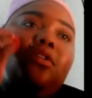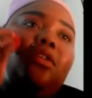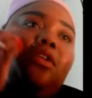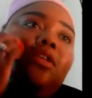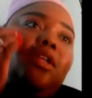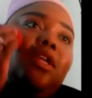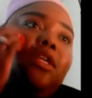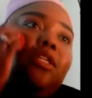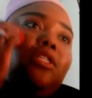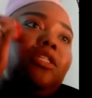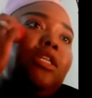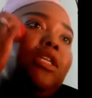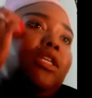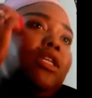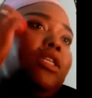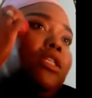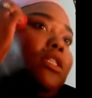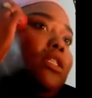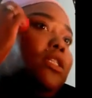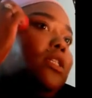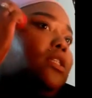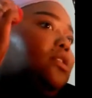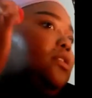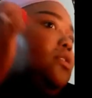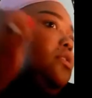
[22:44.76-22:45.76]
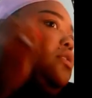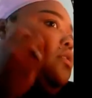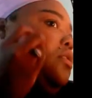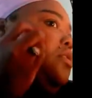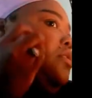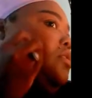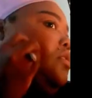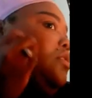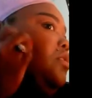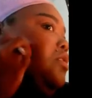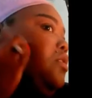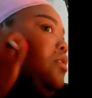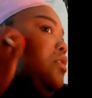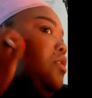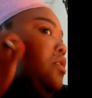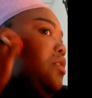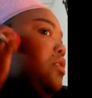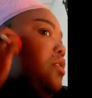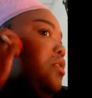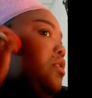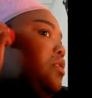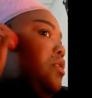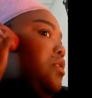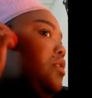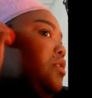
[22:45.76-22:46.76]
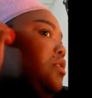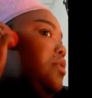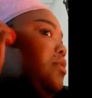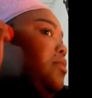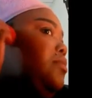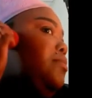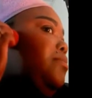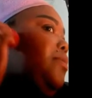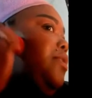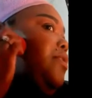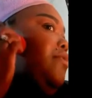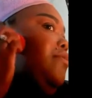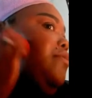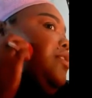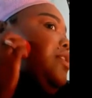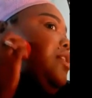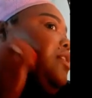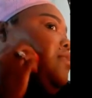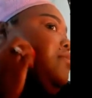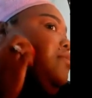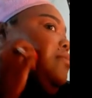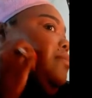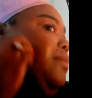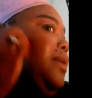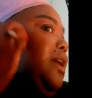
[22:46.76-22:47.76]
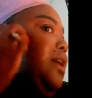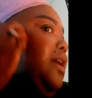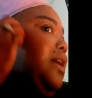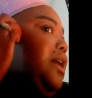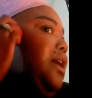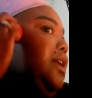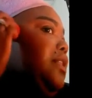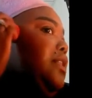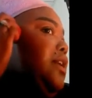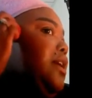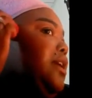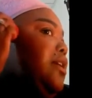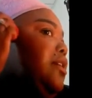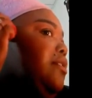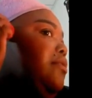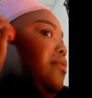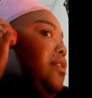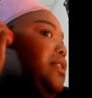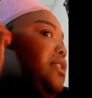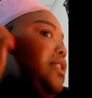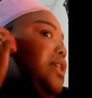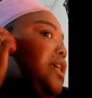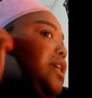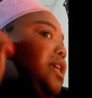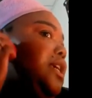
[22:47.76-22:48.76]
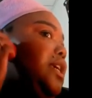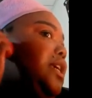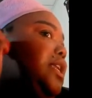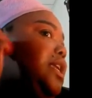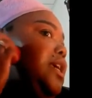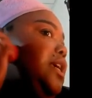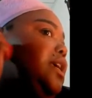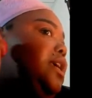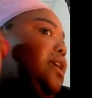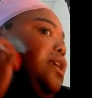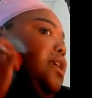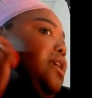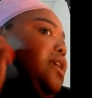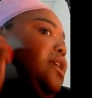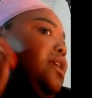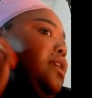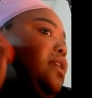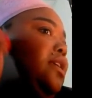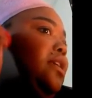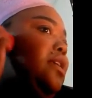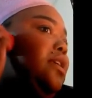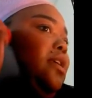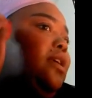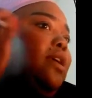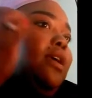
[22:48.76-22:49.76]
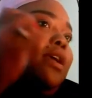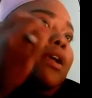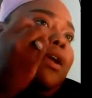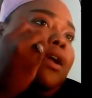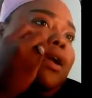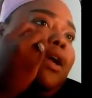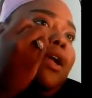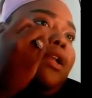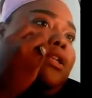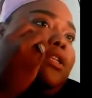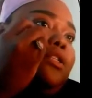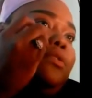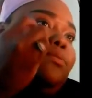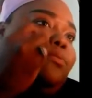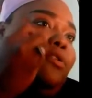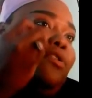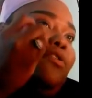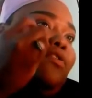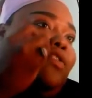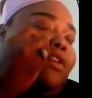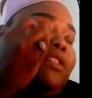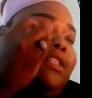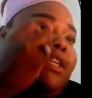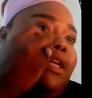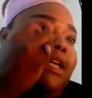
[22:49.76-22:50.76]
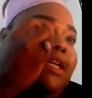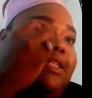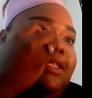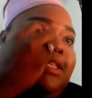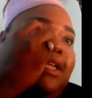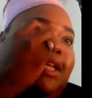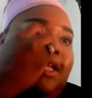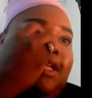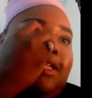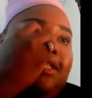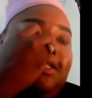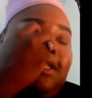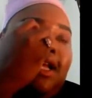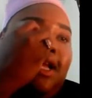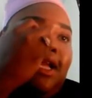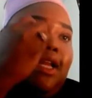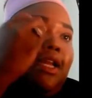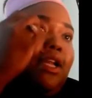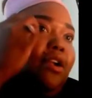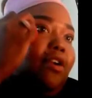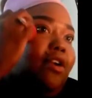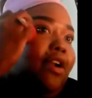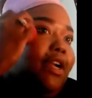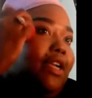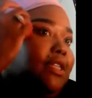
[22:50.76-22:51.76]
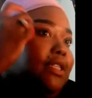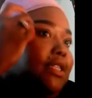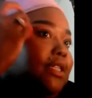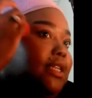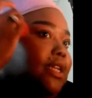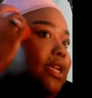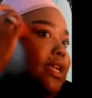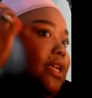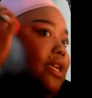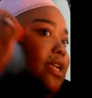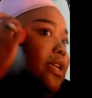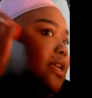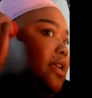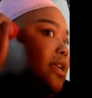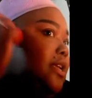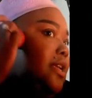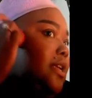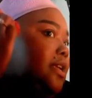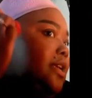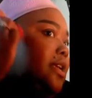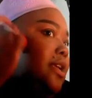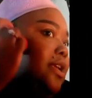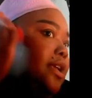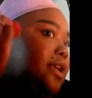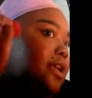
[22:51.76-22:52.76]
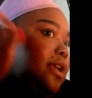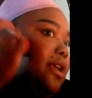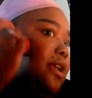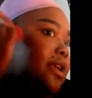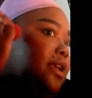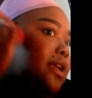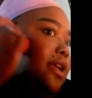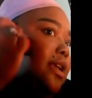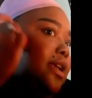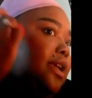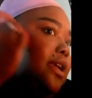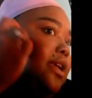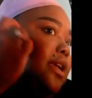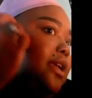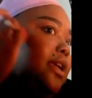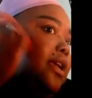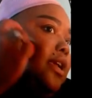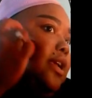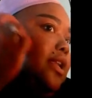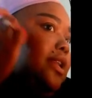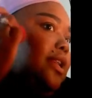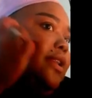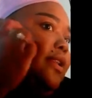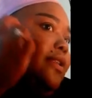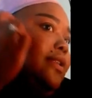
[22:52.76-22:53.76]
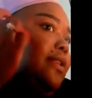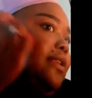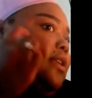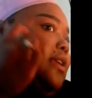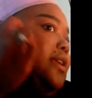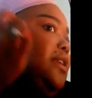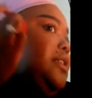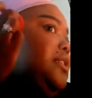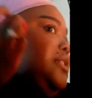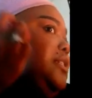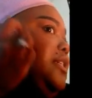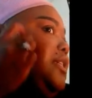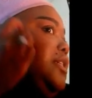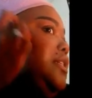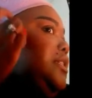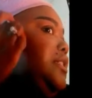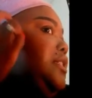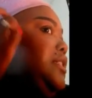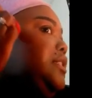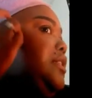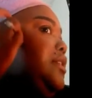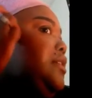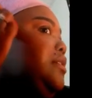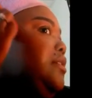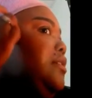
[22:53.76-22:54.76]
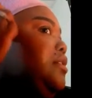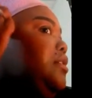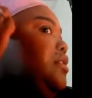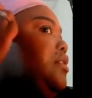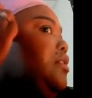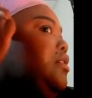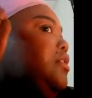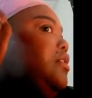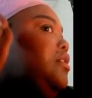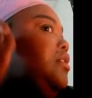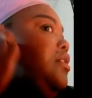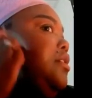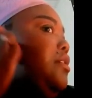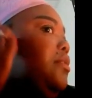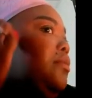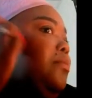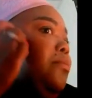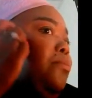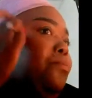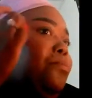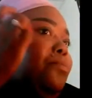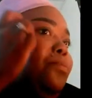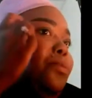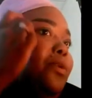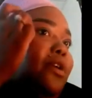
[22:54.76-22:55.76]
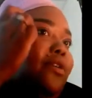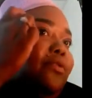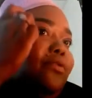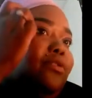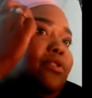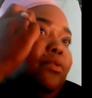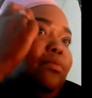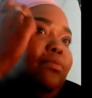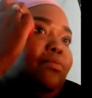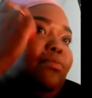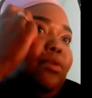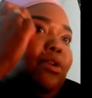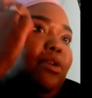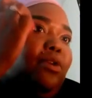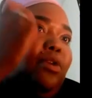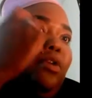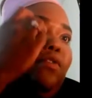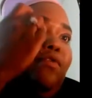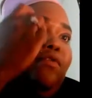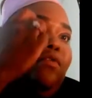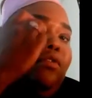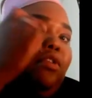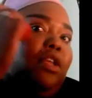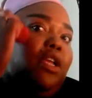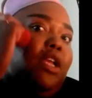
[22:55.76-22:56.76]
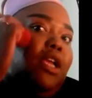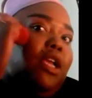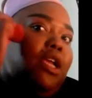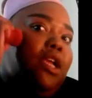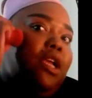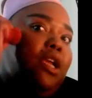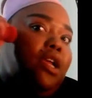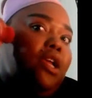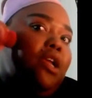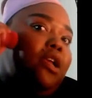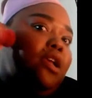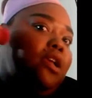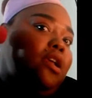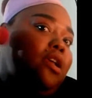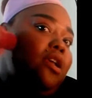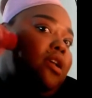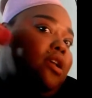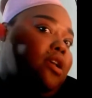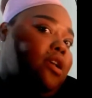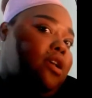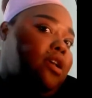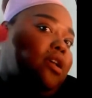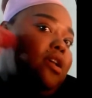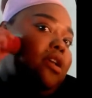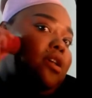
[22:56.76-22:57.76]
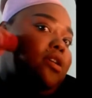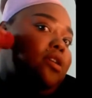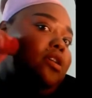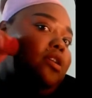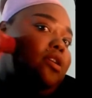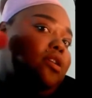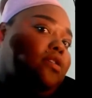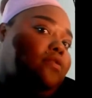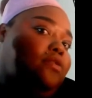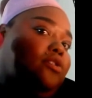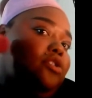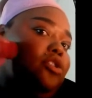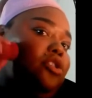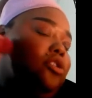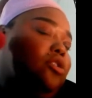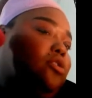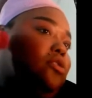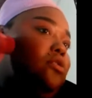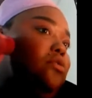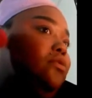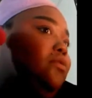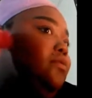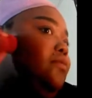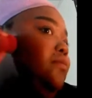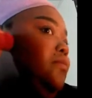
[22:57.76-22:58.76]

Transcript: And I just buff it in with my highlighter once I get it kind of spilled because like I said it's kind of greasy and it just buffs beautifully and gives you